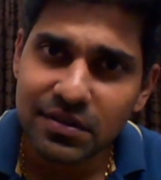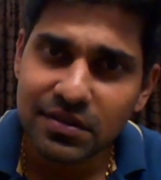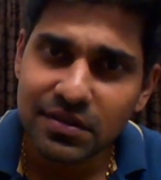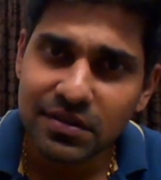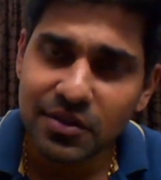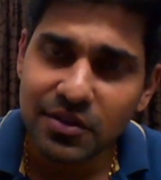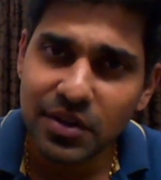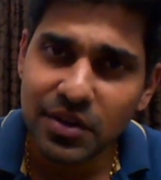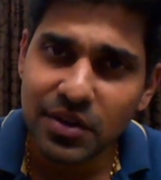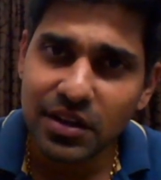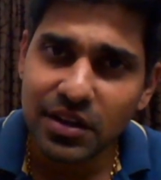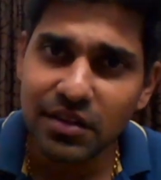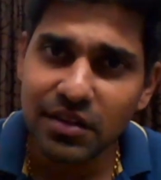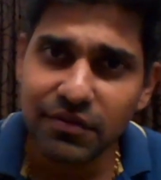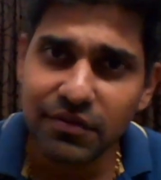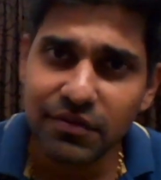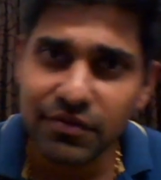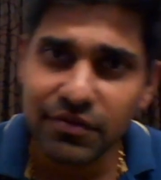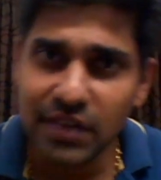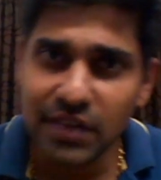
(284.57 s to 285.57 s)
Okay,
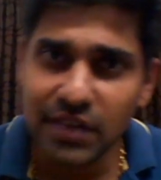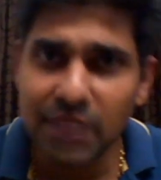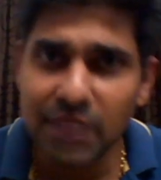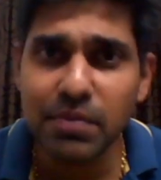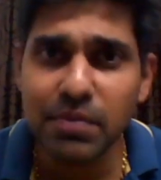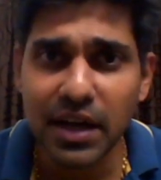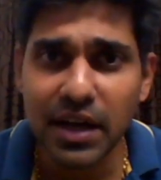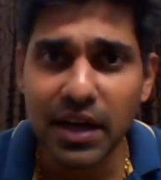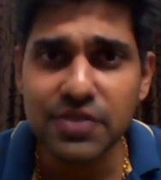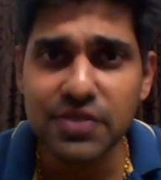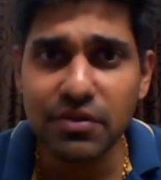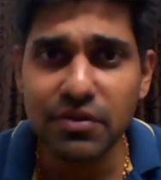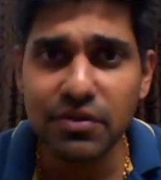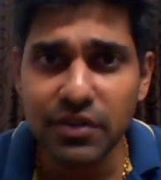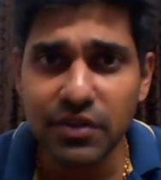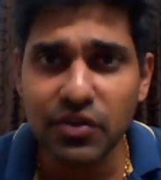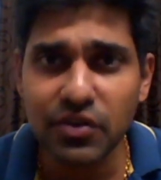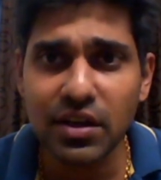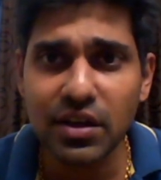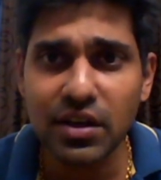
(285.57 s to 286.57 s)
if a branch of a
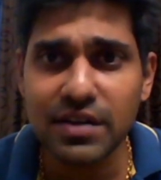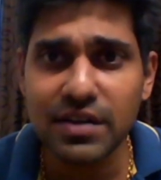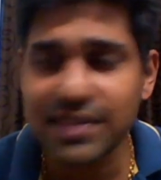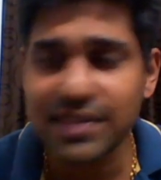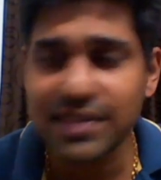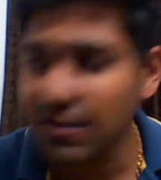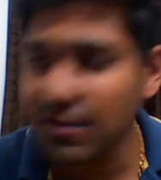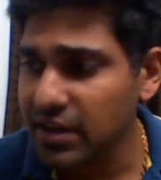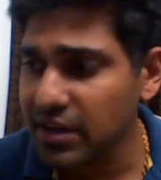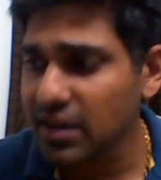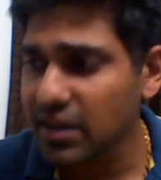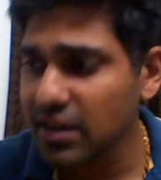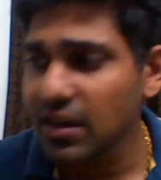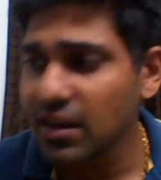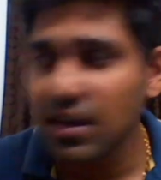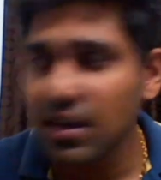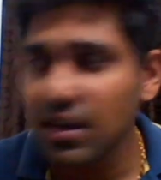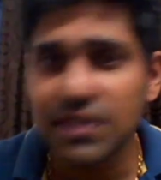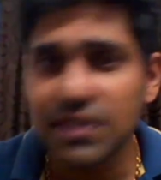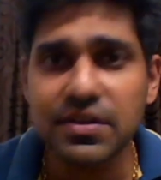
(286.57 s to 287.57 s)
tree is having
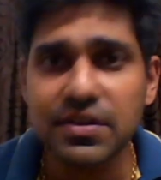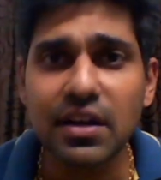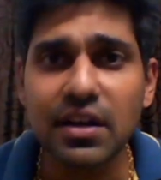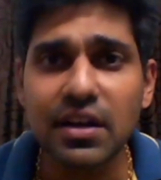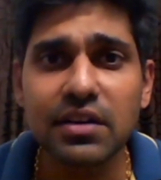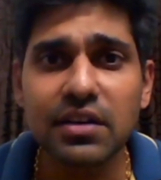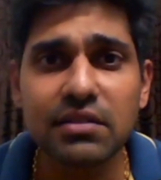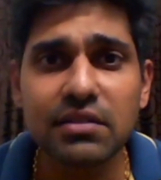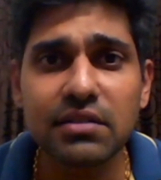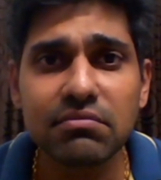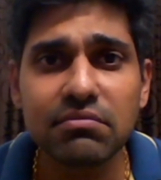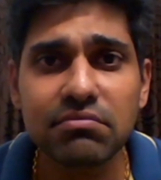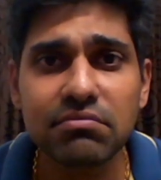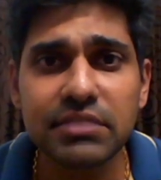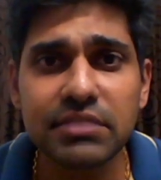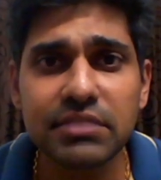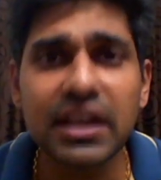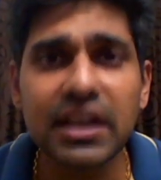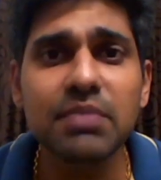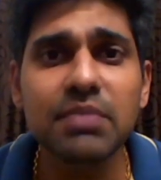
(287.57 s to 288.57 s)
say
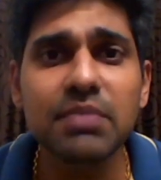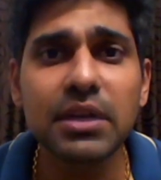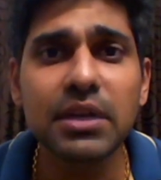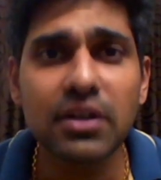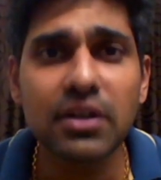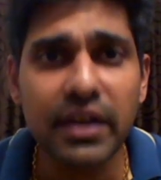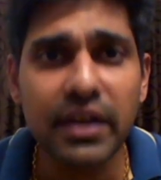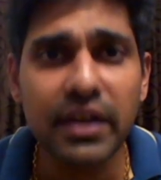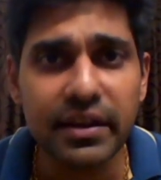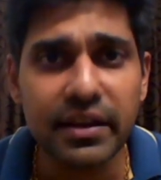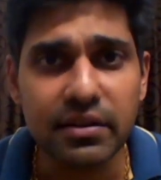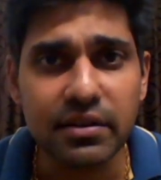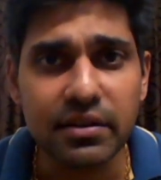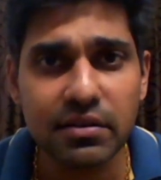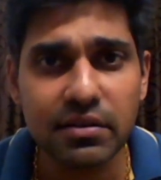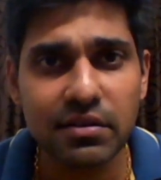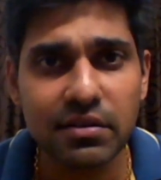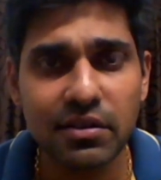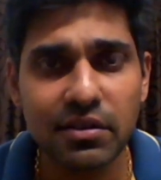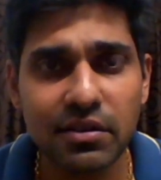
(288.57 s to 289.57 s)
10-meter length,
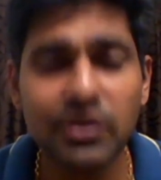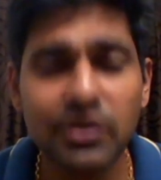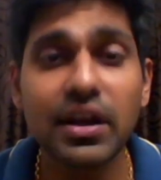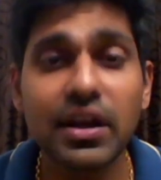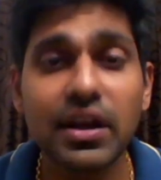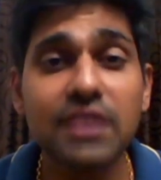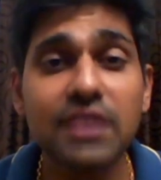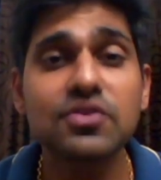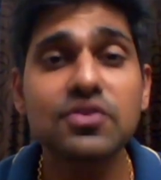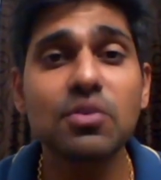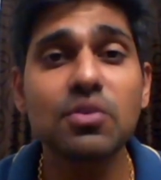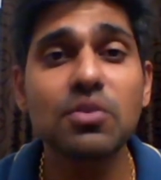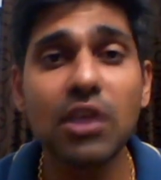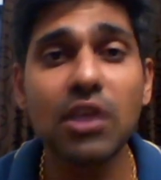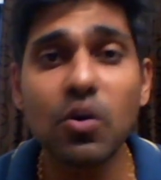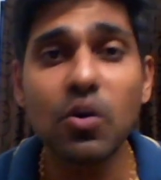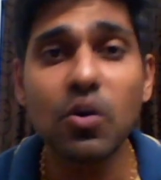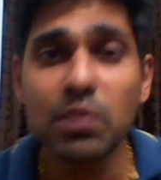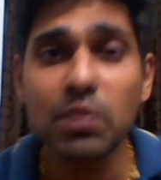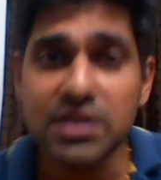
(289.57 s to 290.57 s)
you can assume how
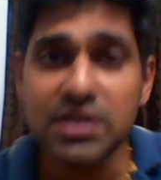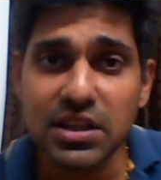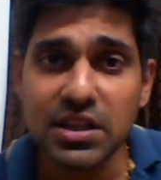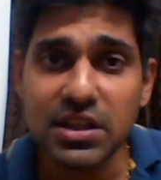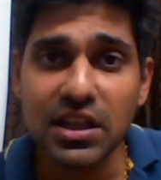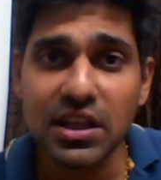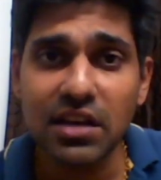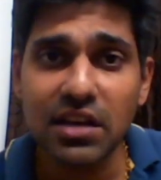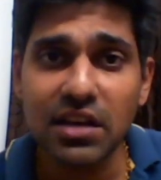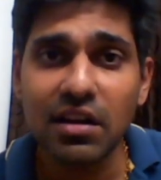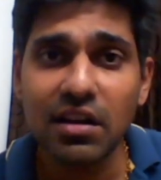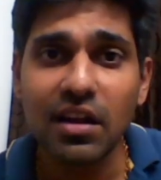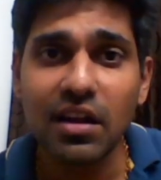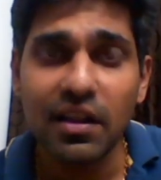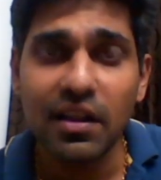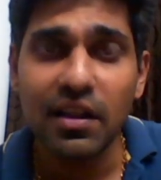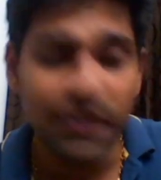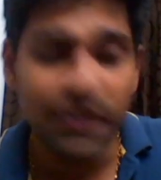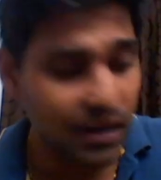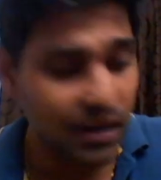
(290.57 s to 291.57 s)
much thick
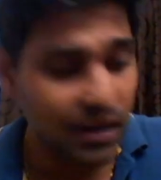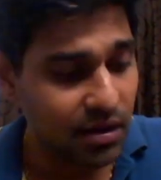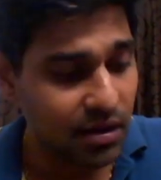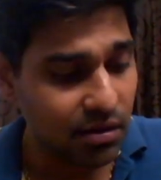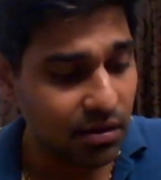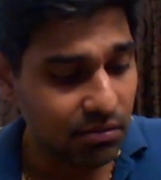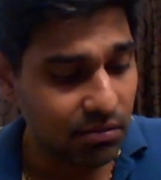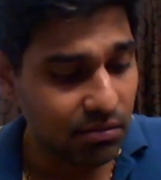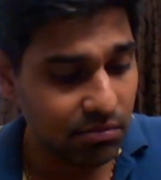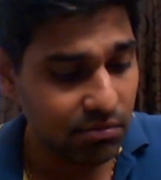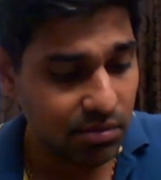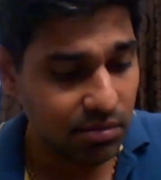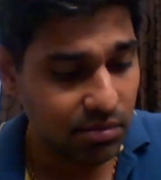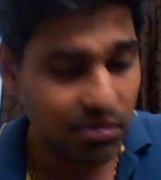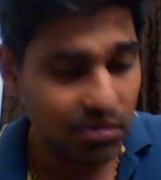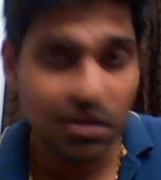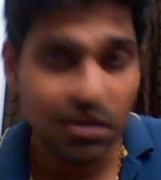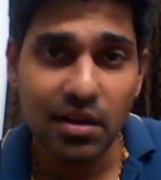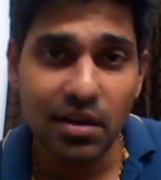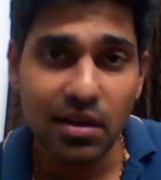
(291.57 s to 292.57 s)
the
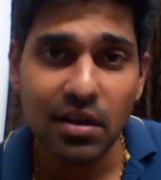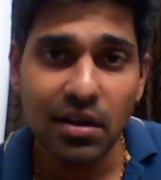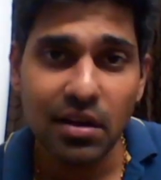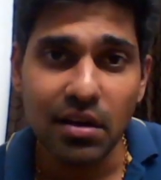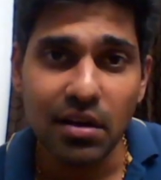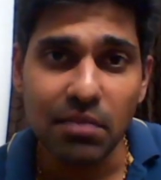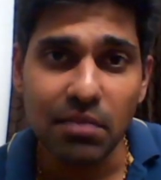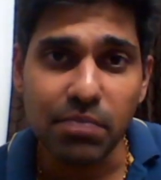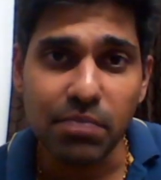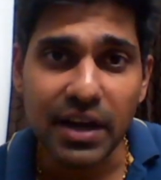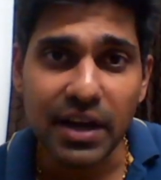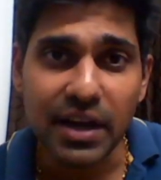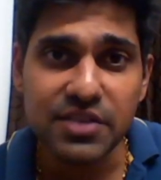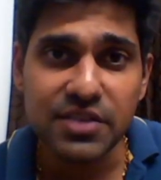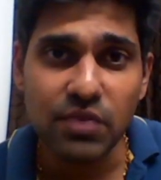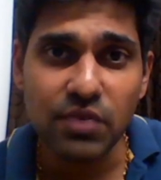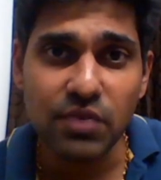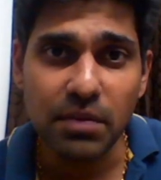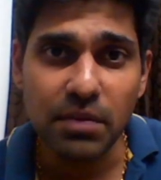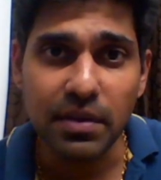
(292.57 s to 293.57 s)
branch
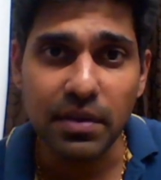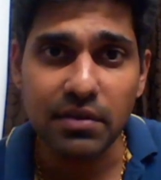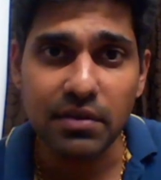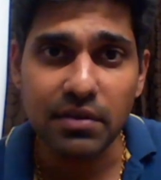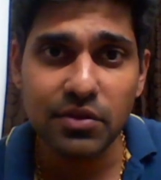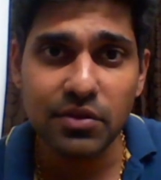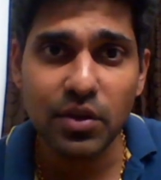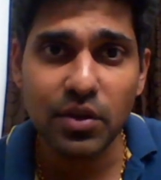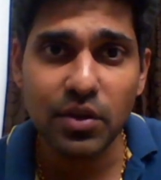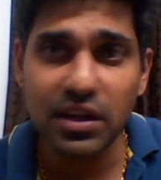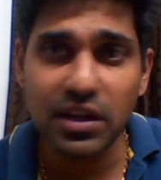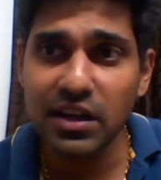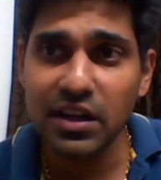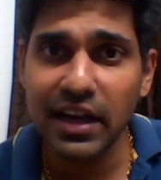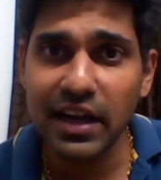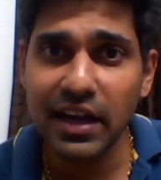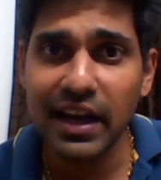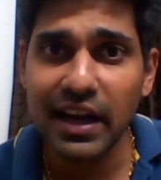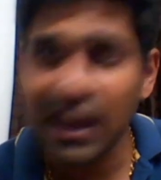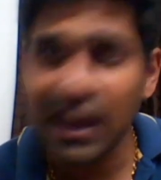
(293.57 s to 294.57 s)
will be so that it
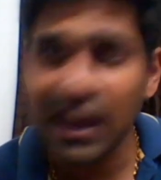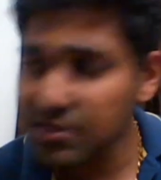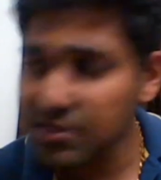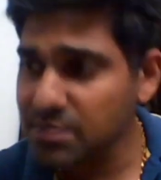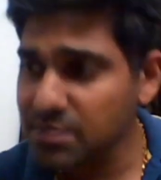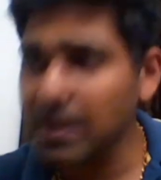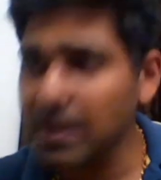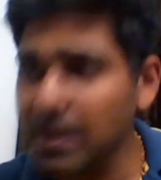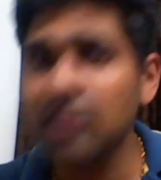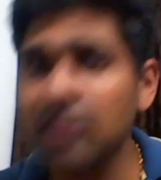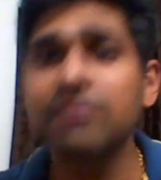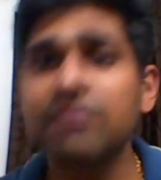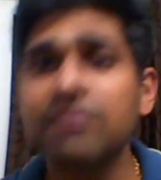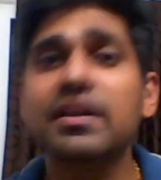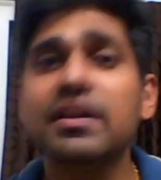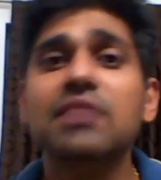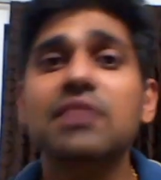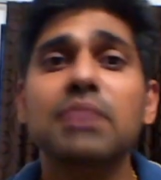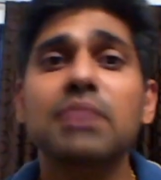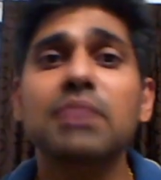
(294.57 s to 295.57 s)
can have a span of
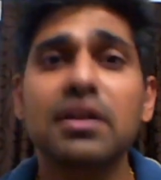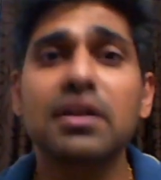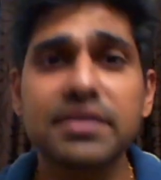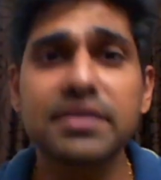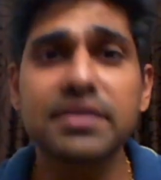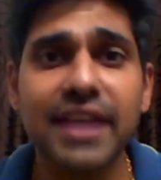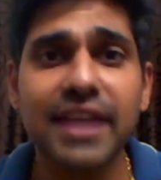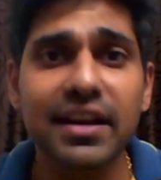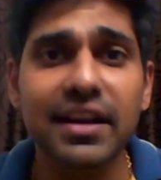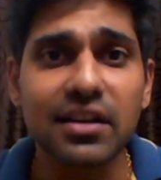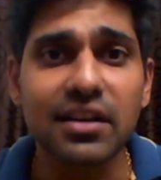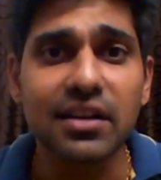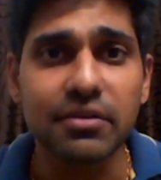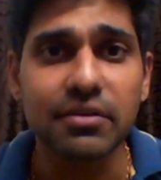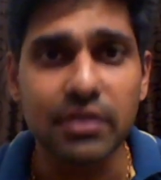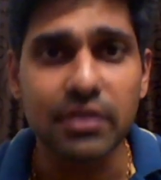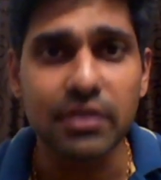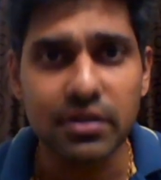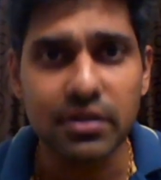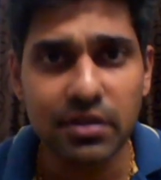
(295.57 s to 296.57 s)
10 meters cantilevered.